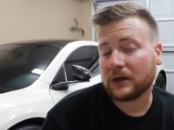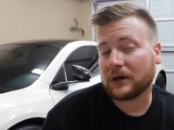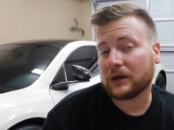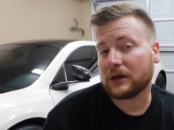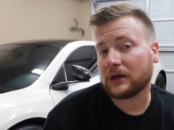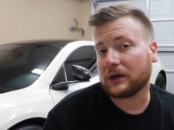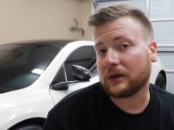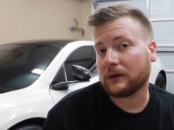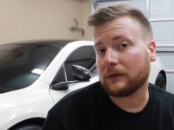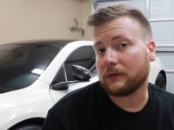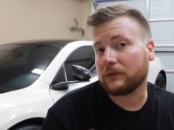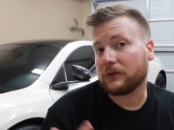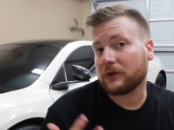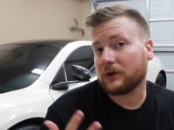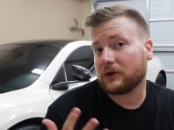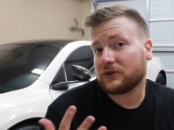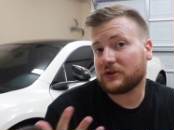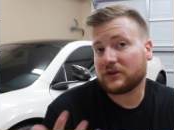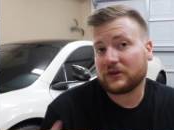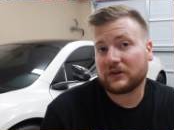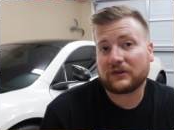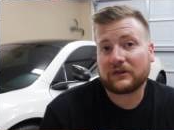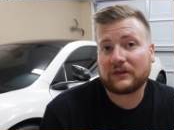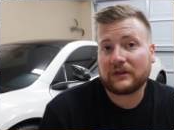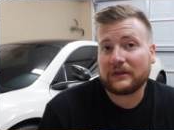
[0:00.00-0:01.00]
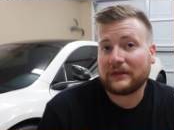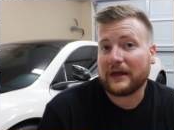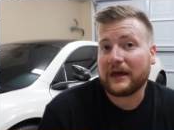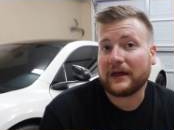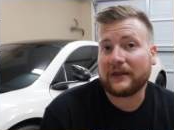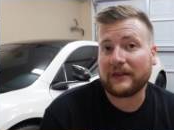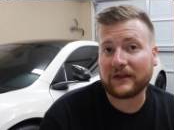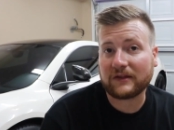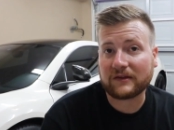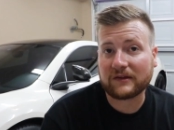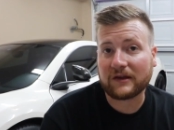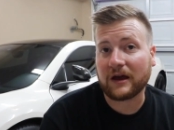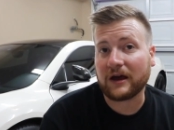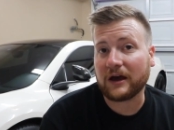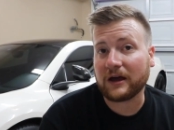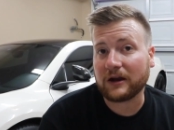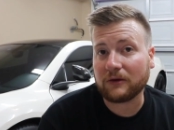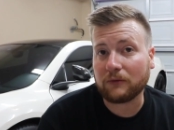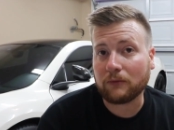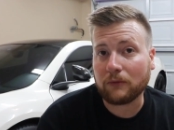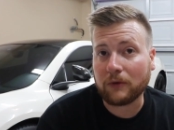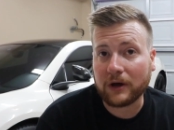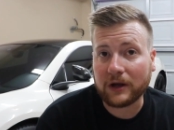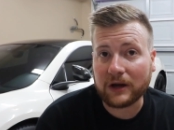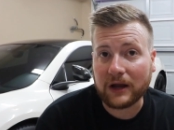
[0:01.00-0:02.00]
They're just, that's kind
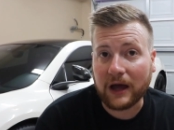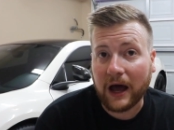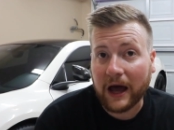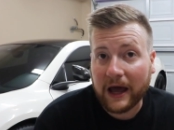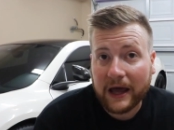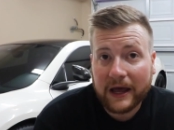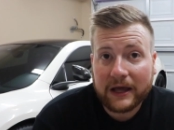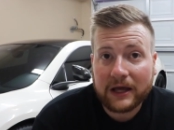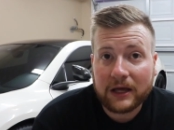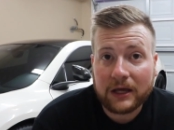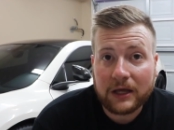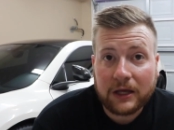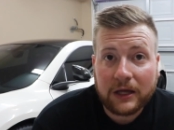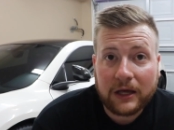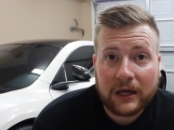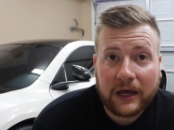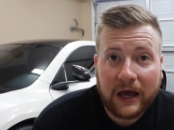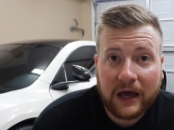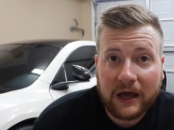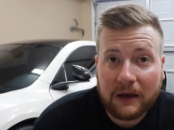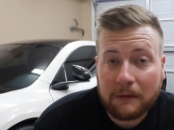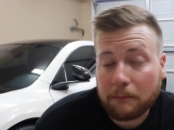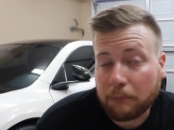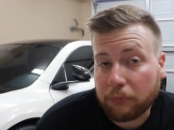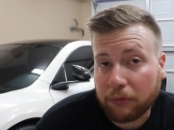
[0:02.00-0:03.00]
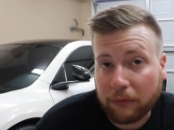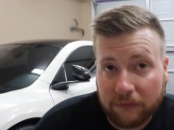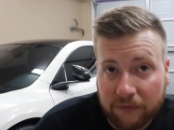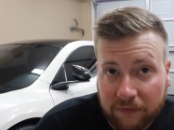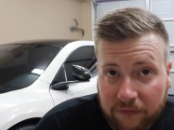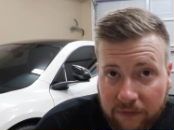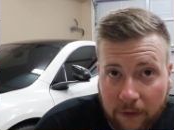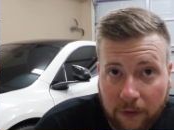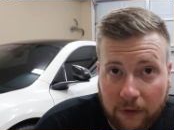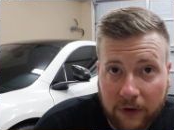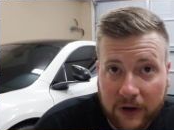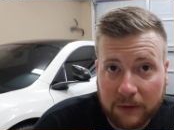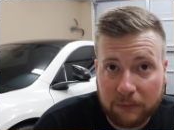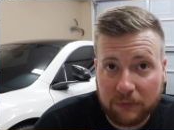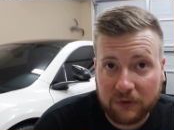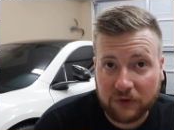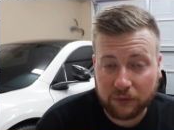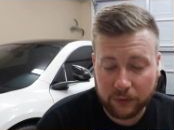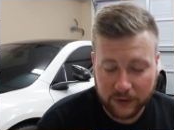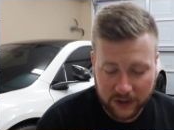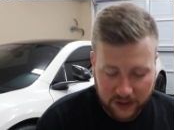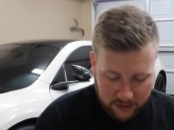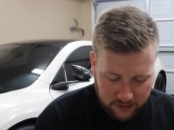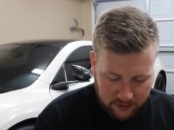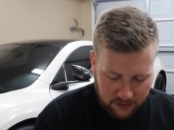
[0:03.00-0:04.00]
of what I am preferring
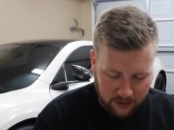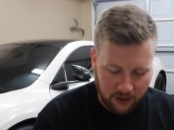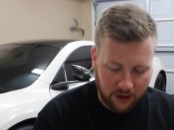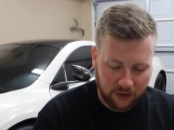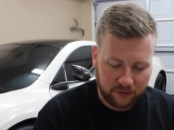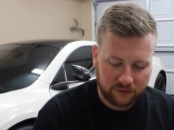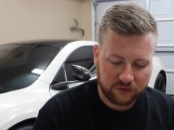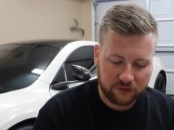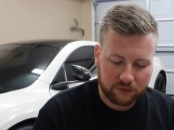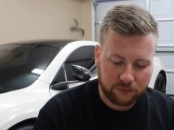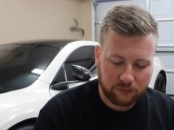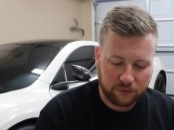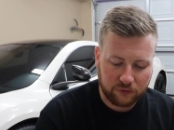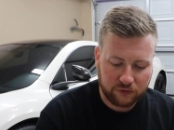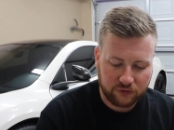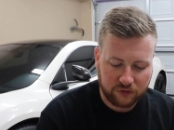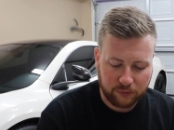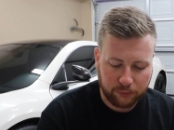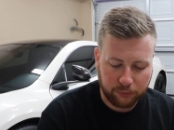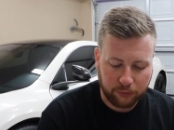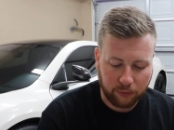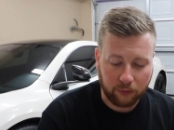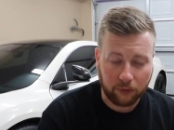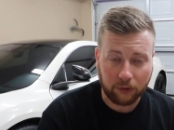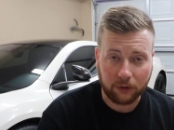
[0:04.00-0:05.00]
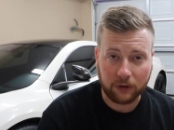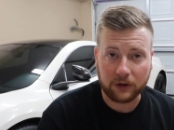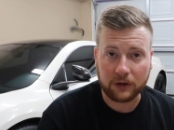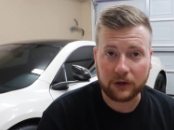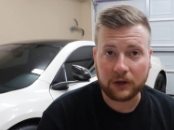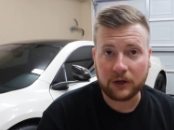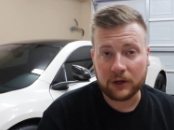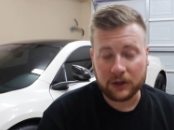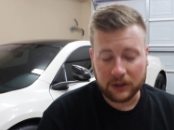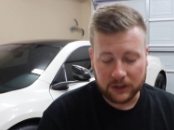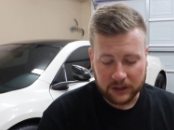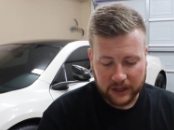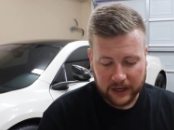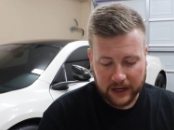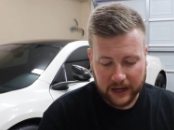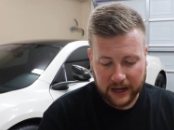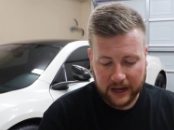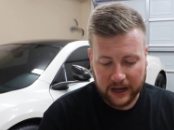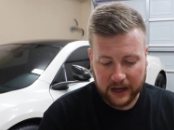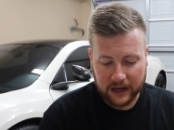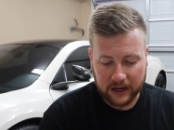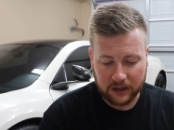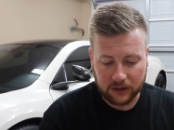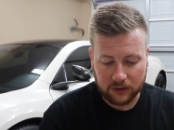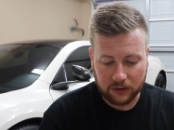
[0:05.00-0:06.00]
between customer support
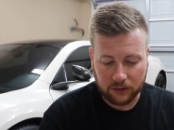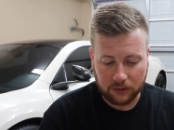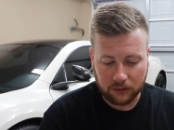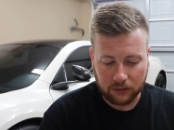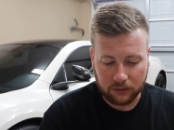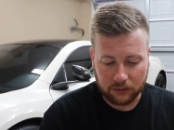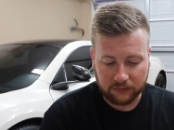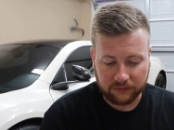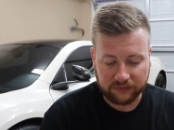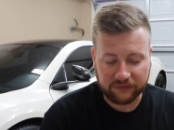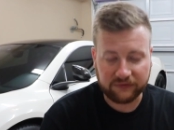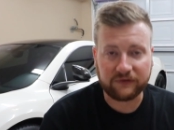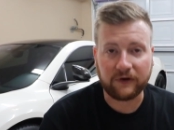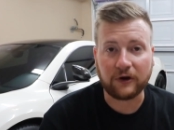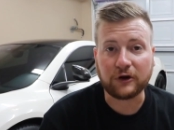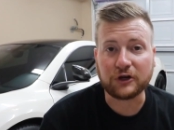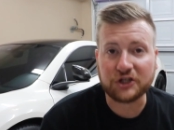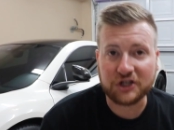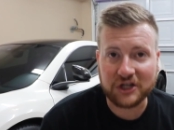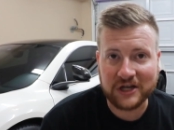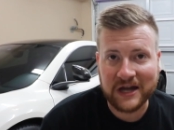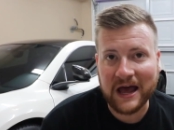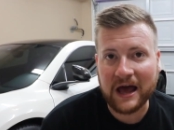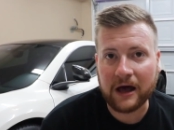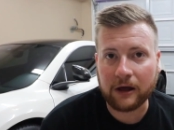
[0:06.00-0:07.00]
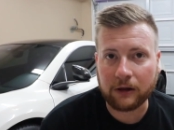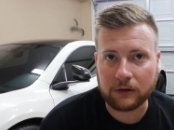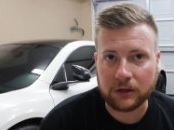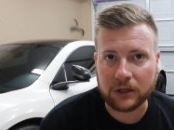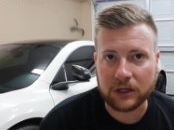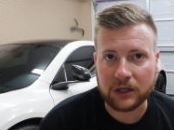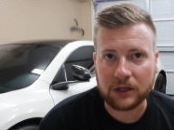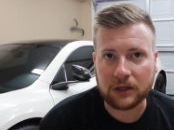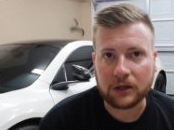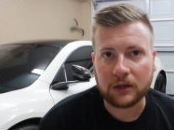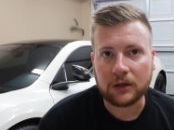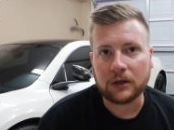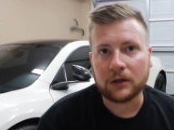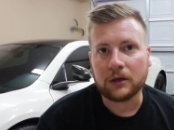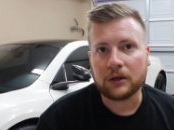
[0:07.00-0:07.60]
and functionality.